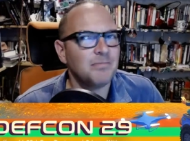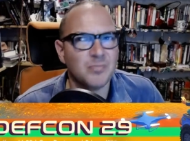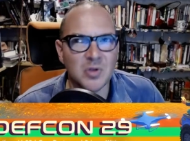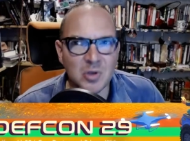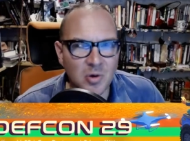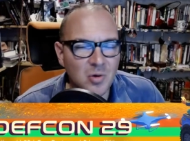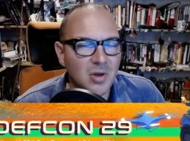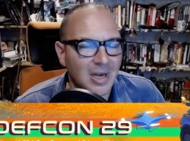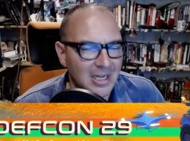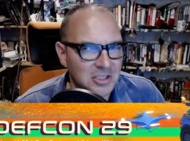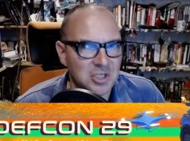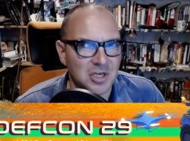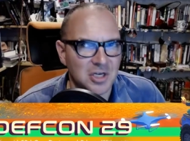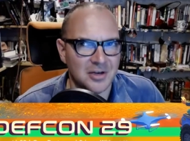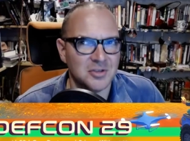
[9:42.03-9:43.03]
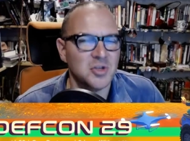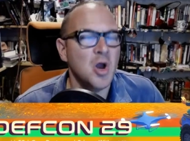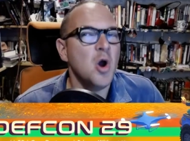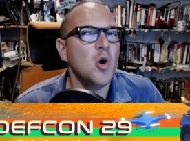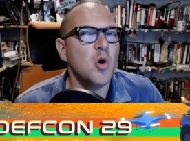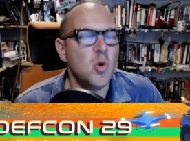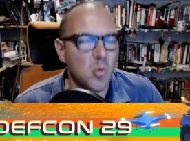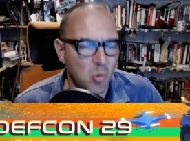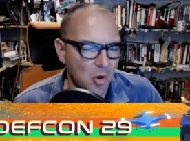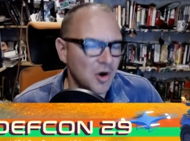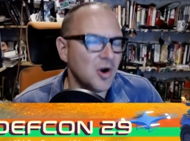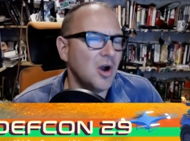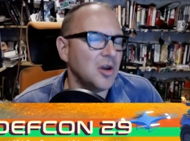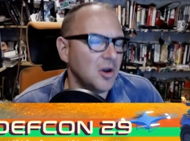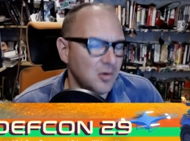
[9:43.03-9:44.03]
Google engineers who work
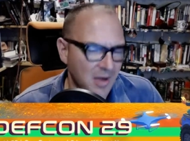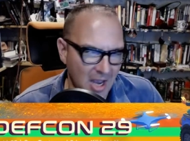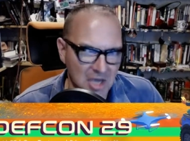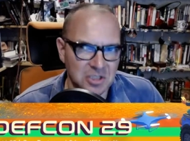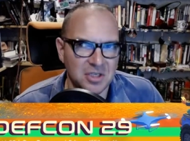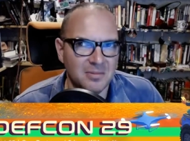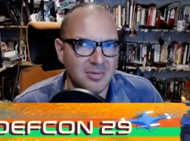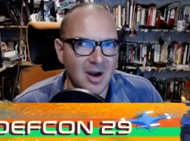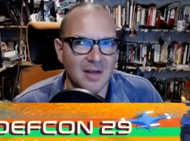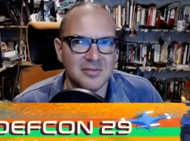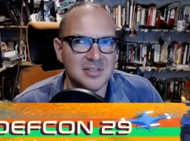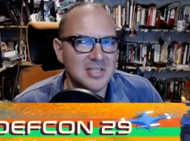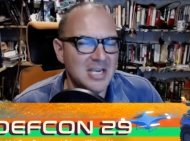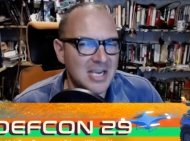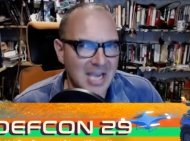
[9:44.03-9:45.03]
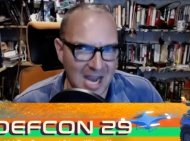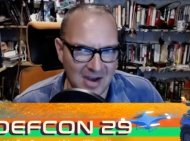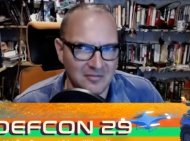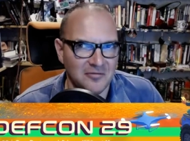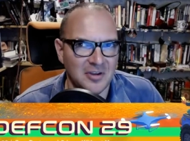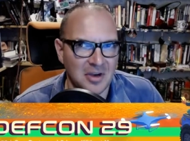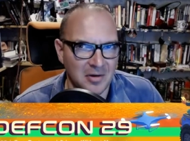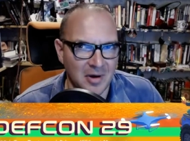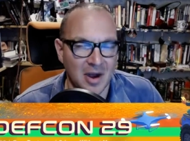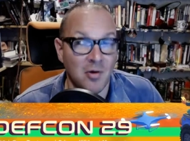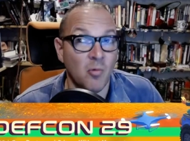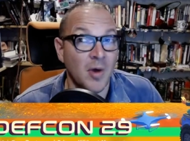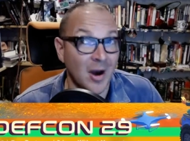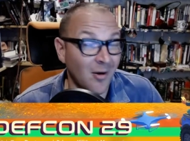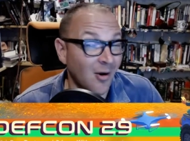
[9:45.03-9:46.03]
on location privacy can't figure out
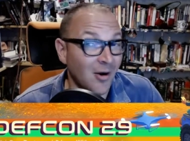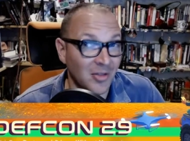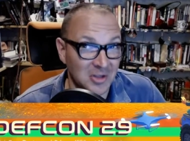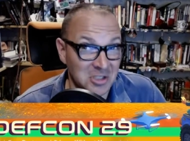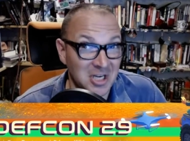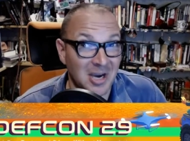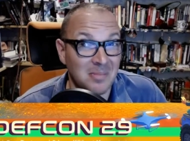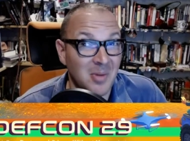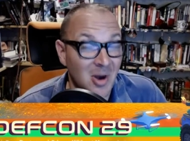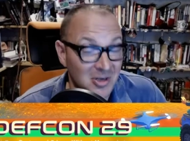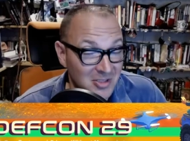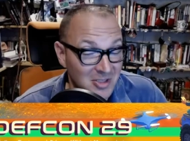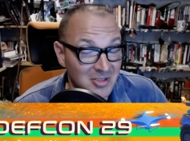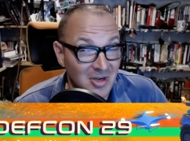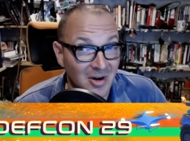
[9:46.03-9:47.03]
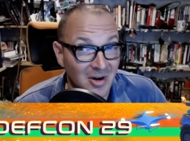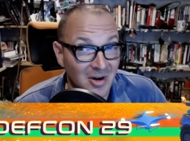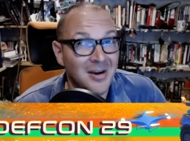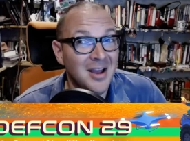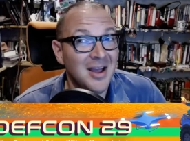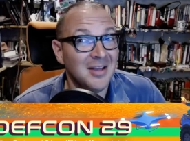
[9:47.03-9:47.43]
where all the checkboxes are